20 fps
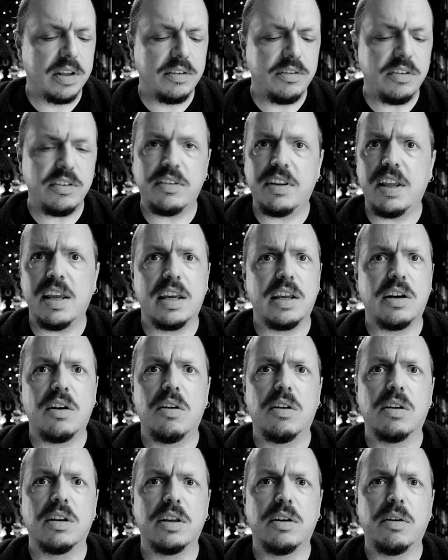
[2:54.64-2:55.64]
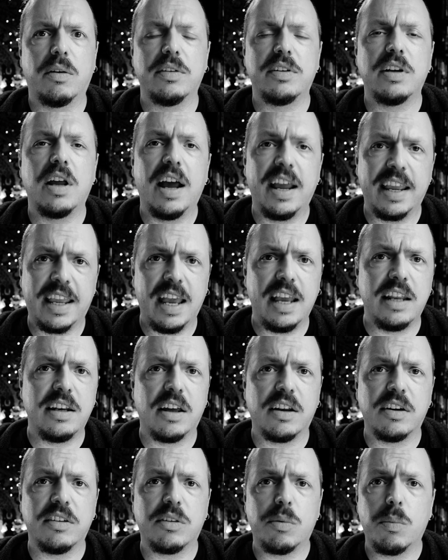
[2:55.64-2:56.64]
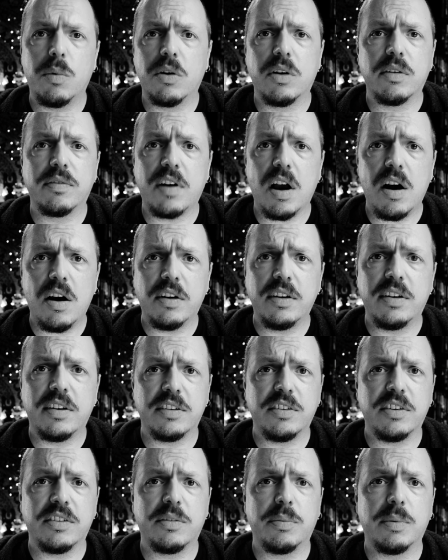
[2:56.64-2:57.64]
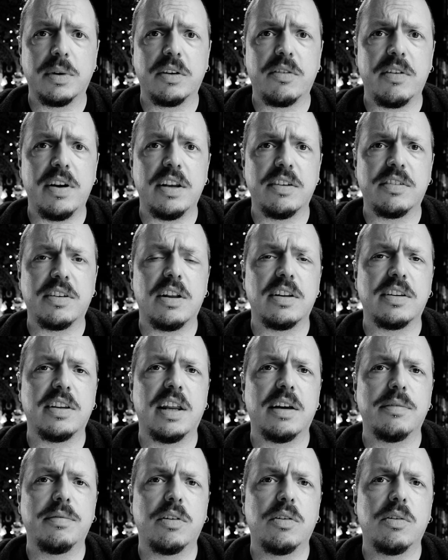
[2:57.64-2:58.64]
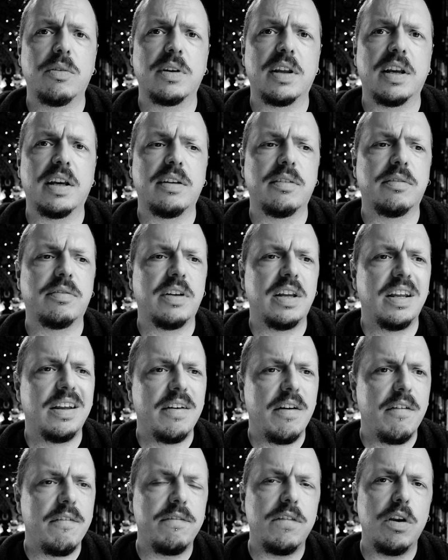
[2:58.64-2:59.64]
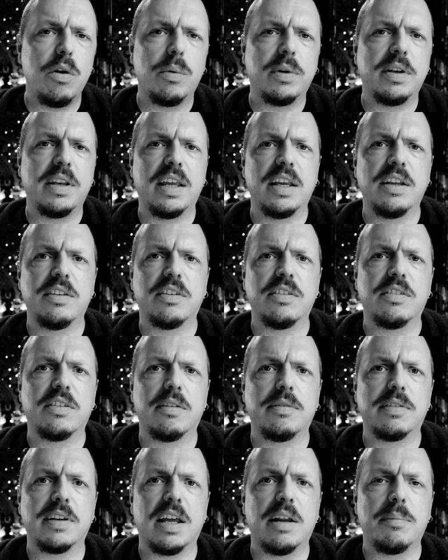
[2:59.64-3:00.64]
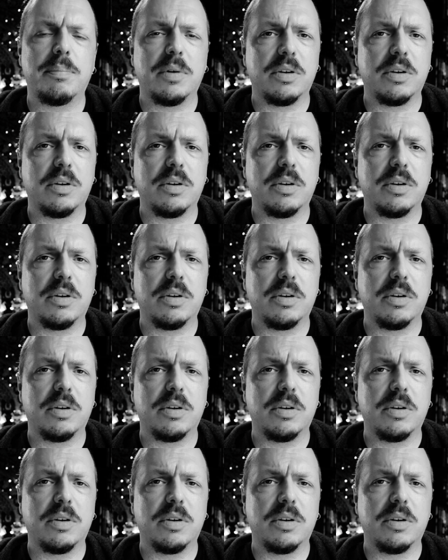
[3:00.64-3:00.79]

Just take it all, you know, not again, not as the word of God, just with a grain of salt and have your own kind of view on things and stuff like that.